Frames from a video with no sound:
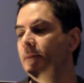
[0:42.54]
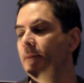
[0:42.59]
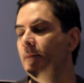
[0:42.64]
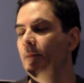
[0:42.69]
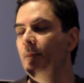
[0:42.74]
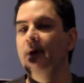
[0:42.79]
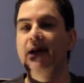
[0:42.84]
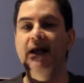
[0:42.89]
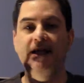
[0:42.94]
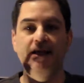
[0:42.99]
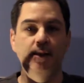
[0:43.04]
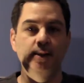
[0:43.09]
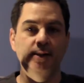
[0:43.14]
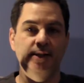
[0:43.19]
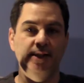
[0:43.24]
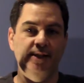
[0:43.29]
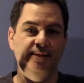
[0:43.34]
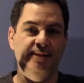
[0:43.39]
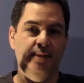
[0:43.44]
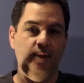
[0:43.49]
What I use
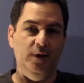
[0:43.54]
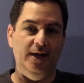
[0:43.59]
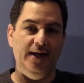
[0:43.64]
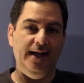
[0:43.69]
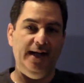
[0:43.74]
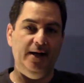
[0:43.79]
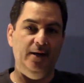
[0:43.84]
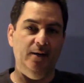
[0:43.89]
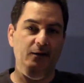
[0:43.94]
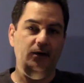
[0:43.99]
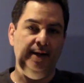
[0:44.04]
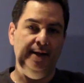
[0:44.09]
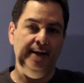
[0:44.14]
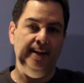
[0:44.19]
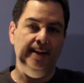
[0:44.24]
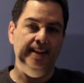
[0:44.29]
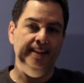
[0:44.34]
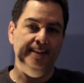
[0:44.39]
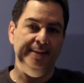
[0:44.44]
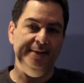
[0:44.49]
this for
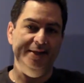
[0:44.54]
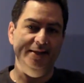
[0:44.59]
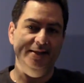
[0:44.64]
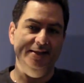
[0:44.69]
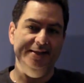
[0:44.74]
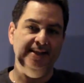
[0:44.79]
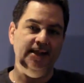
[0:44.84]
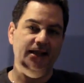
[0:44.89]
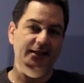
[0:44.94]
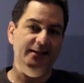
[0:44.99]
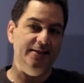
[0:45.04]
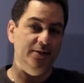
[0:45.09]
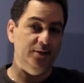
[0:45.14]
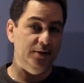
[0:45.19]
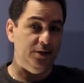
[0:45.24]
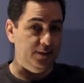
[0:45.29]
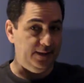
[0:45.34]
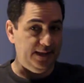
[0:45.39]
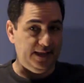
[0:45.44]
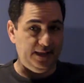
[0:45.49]
now, I still
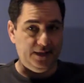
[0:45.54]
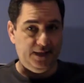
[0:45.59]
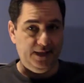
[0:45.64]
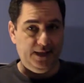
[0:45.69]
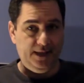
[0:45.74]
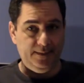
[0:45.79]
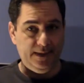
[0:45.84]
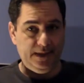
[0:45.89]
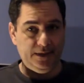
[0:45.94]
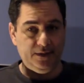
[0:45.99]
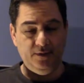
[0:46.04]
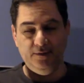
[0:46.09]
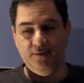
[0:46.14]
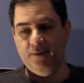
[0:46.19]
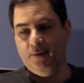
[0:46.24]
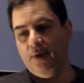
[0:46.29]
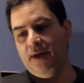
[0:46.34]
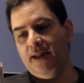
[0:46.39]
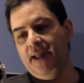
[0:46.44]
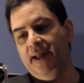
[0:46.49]
shoot in HD, I'm not shooting
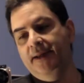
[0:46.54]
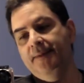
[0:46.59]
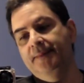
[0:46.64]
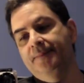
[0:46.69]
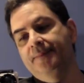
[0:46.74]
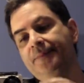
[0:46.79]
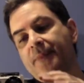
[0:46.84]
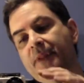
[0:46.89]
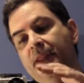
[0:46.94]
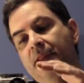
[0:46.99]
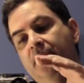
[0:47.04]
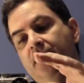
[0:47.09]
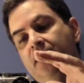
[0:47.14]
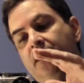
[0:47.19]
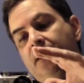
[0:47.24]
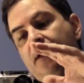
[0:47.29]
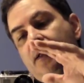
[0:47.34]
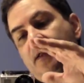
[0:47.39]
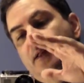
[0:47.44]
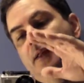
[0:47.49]
4K.
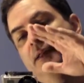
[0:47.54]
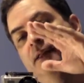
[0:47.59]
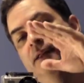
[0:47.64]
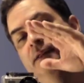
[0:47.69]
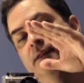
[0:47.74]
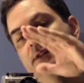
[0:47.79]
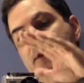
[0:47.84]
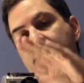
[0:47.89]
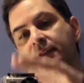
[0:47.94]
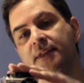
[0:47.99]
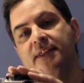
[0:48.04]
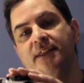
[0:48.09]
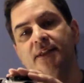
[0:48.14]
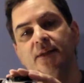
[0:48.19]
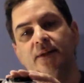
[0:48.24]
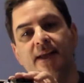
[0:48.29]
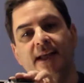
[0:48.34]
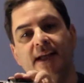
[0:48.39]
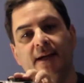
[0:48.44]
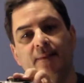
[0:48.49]
So this
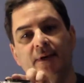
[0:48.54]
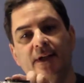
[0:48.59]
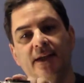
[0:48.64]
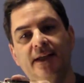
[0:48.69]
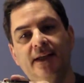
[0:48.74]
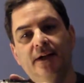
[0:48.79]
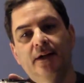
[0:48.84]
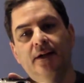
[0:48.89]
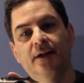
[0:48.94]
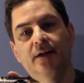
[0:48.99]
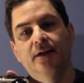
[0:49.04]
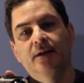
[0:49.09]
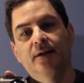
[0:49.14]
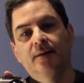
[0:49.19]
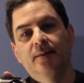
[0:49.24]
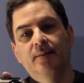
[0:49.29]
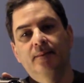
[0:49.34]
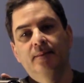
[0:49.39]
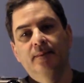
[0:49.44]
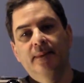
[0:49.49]
little camera here
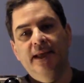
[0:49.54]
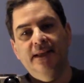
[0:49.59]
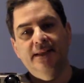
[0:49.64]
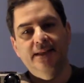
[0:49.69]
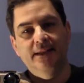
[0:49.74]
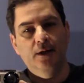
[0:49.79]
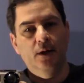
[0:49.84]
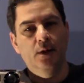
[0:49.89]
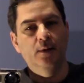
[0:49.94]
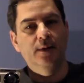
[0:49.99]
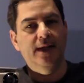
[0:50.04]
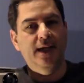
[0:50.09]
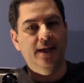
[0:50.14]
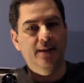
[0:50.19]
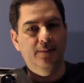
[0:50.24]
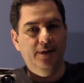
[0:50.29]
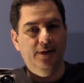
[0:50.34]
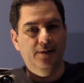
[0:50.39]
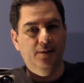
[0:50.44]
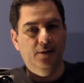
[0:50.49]
makes an okay
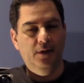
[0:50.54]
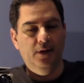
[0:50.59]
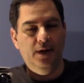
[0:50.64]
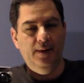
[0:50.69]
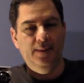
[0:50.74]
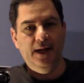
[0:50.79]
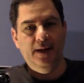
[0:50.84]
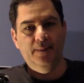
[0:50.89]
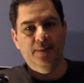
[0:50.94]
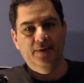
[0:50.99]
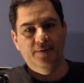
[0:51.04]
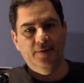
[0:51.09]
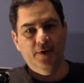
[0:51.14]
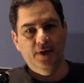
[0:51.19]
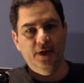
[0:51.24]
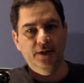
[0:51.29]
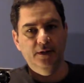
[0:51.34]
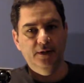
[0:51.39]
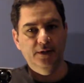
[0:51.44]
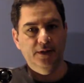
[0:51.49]
B-roll. I mean, I prefer
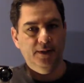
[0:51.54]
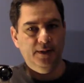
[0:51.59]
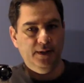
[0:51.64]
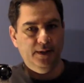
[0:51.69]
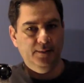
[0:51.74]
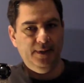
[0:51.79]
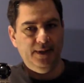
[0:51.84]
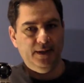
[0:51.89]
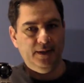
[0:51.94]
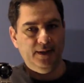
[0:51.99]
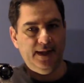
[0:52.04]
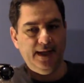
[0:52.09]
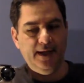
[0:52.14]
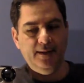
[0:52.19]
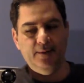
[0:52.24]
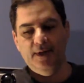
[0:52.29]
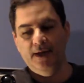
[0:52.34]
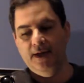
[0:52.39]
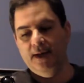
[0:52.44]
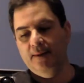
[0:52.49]
to use a bigger
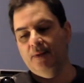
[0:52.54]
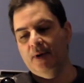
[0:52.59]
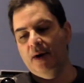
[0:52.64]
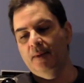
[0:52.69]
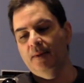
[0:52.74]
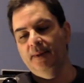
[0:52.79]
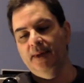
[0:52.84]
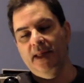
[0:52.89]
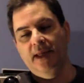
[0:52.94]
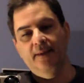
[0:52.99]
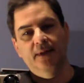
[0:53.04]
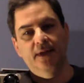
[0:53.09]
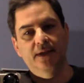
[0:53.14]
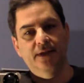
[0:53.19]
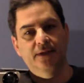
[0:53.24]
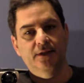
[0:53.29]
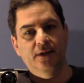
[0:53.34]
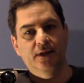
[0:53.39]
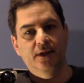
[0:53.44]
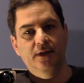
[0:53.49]
camera, and I probably am going to
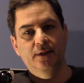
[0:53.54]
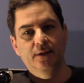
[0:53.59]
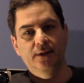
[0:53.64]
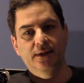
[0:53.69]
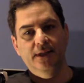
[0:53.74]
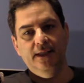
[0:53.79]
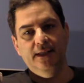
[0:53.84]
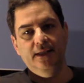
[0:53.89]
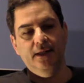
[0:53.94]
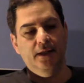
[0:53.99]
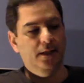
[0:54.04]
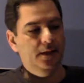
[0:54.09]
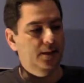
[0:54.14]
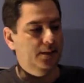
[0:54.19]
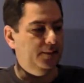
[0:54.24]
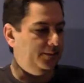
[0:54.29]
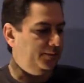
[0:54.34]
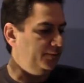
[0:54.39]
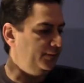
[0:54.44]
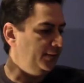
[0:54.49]
start using
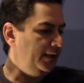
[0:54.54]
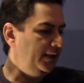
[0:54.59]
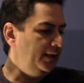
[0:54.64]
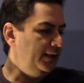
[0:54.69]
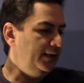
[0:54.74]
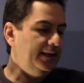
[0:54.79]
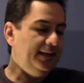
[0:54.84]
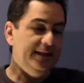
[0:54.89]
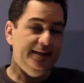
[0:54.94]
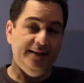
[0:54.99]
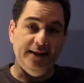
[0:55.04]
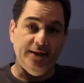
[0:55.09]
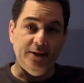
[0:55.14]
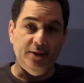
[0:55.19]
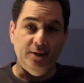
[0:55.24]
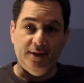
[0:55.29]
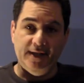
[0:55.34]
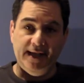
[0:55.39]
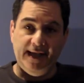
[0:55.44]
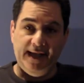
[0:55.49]
that
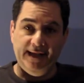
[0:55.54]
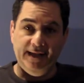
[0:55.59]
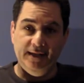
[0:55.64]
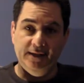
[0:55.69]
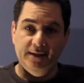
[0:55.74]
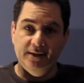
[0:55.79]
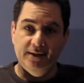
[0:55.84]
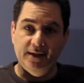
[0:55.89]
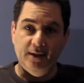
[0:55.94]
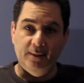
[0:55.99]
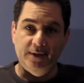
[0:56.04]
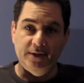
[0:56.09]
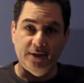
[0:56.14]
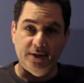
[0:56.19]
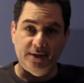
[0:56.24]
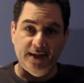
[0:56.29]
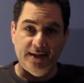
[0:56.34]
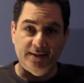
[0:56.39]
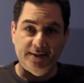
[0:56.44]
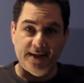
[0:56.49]
little Canon that we took
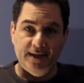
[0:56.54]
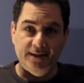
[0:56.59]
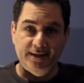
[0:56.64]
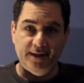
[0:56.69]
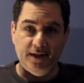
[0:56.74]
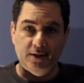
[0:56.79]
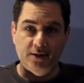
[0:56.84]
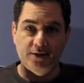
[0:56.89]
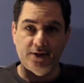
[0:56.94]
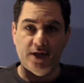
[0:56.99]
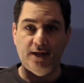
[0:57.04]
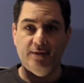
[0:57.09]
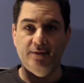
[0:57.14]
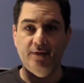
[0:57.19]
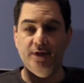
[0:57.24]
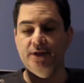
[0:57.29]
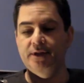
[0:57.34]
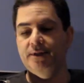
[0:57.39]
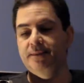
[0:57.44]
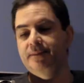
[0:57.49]
downtown to get our stock
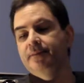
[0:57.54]
footage.